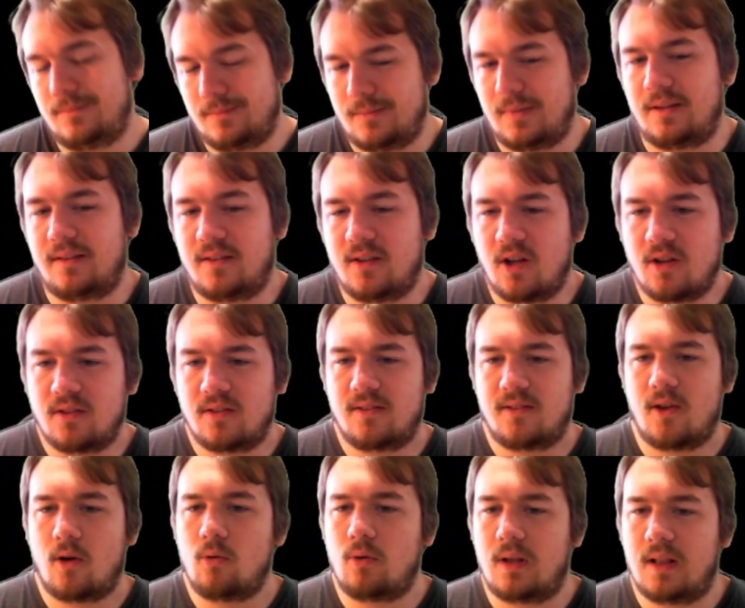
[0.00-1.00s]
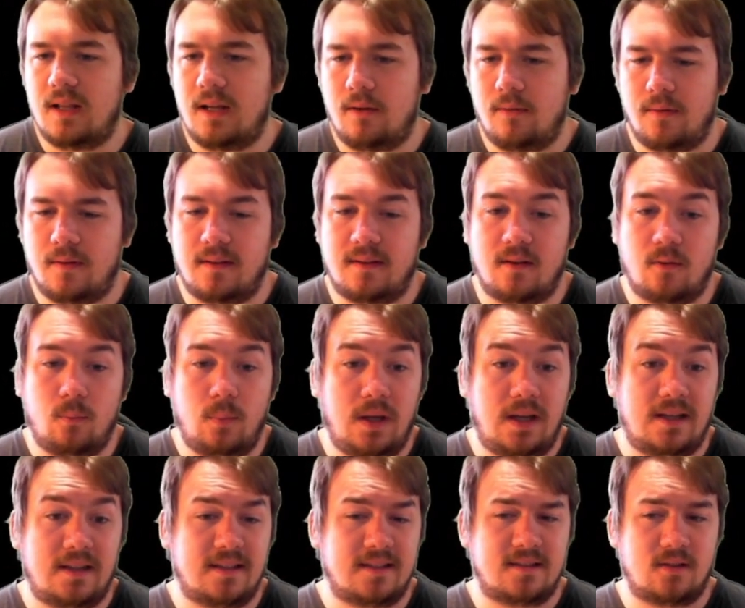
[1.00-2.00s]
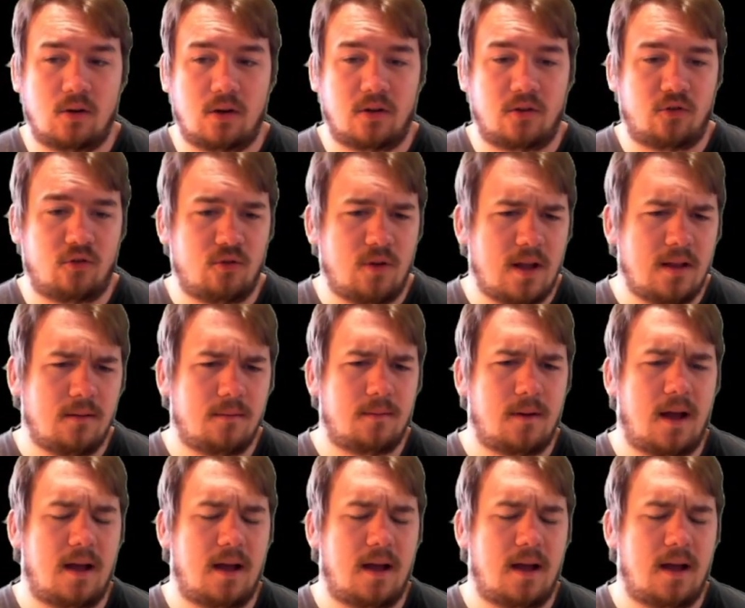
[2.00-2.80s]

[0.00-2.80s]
it's not so clear if it's a weakness or a strength.